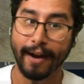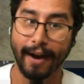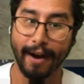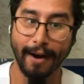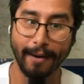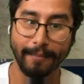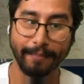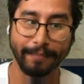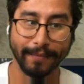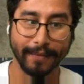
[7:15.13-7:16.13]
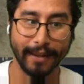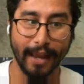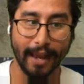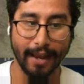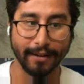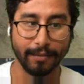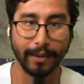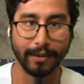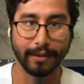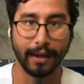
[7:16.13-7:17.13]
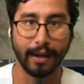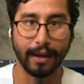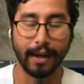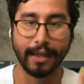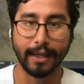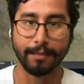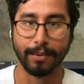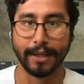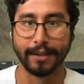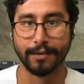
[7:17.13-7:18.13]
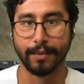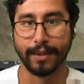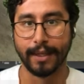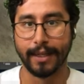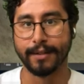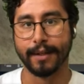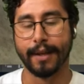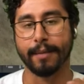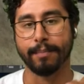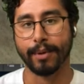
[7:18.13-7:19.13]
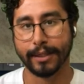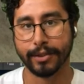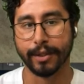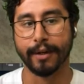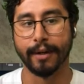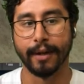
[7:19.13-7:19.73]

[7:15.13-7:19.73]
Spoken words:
And with a heat press, with heat and pressure,